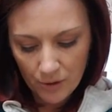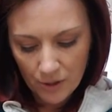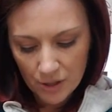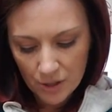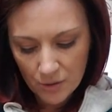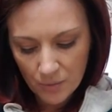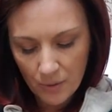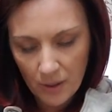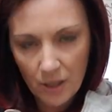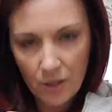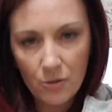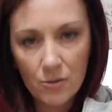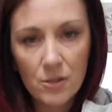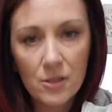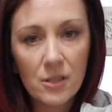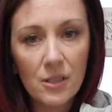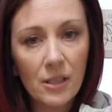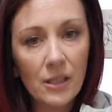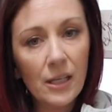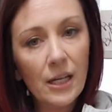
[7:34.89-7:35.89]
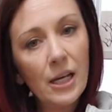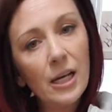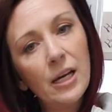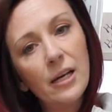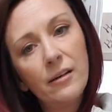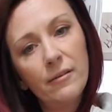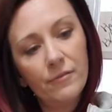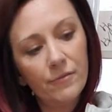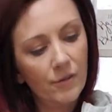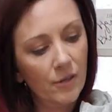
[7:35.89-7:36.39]
This way you still
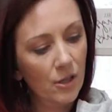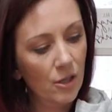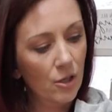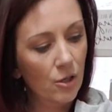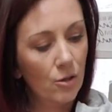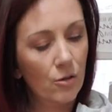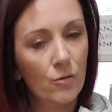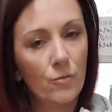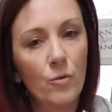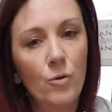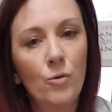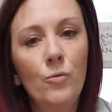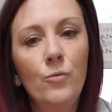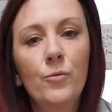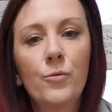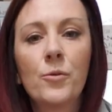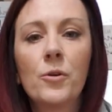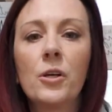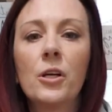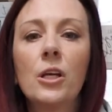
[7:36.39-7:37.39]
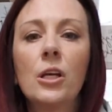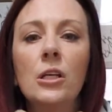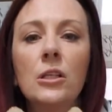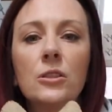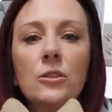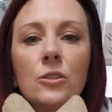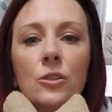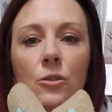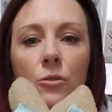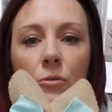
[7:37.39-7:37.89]
have room for
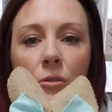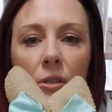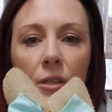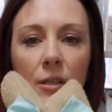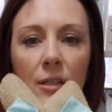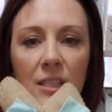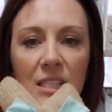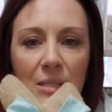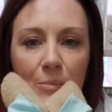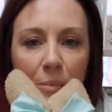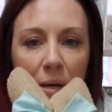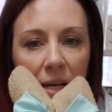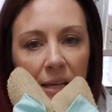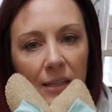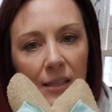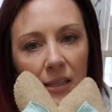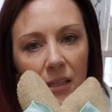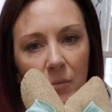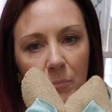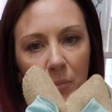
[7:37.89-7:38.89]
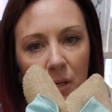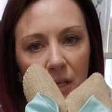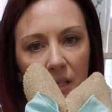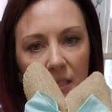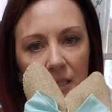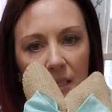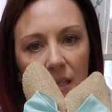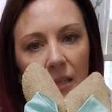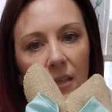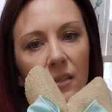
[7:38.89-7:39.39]
his cute little smile and the buck
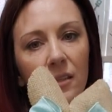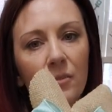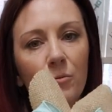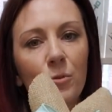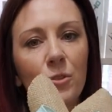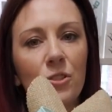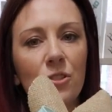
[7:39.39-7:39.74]
teeth,